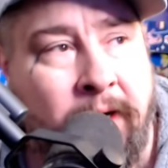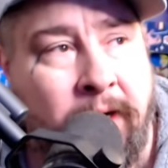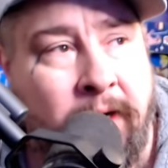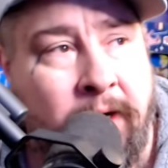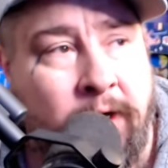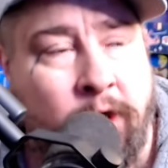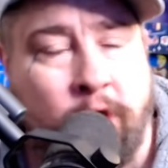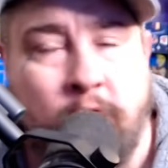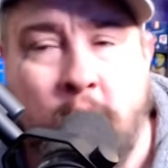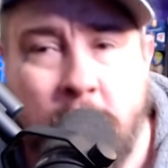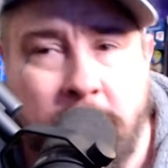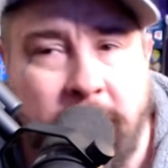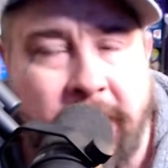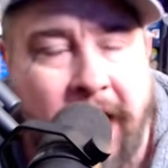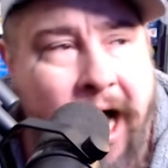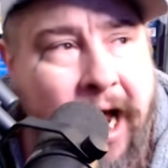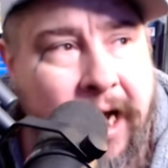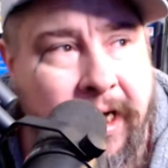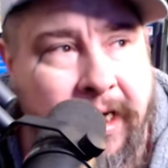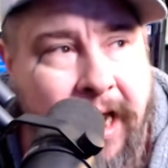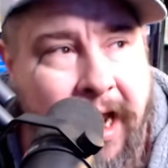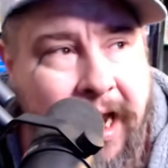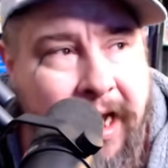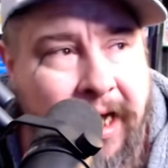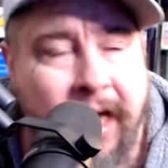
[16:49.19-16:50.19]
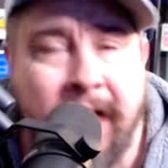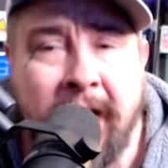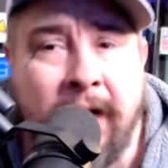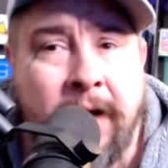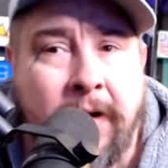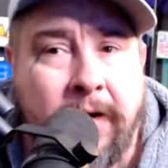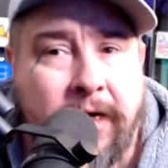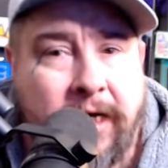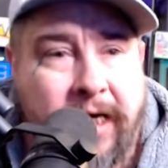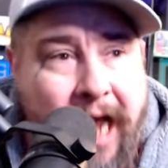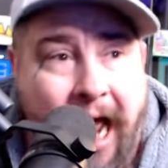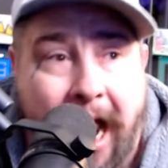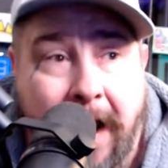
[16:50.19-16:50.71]
Should Kanye
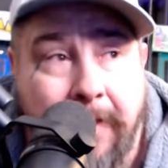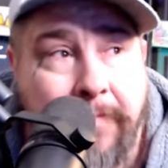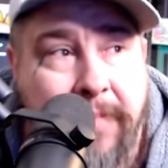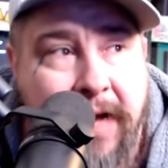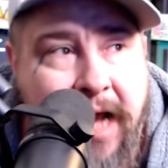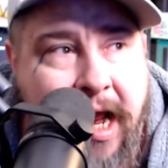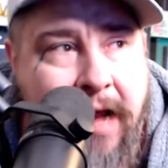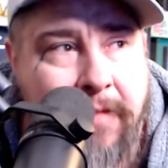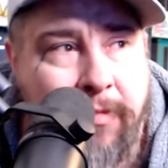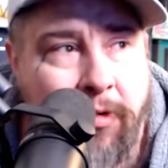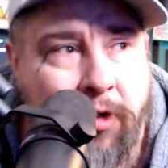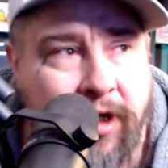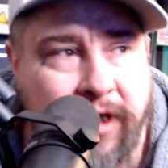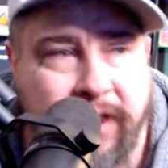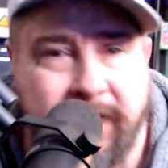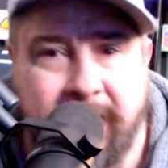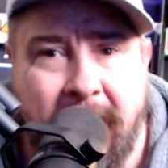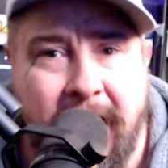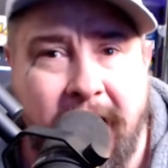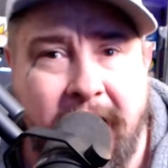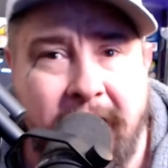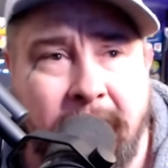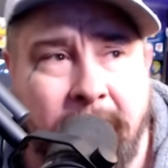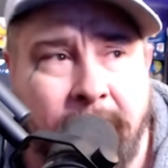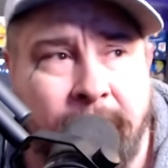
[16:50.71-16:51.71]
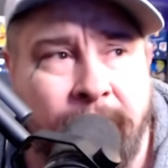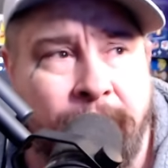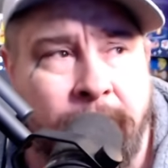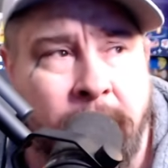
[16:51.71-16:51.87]
not be able to say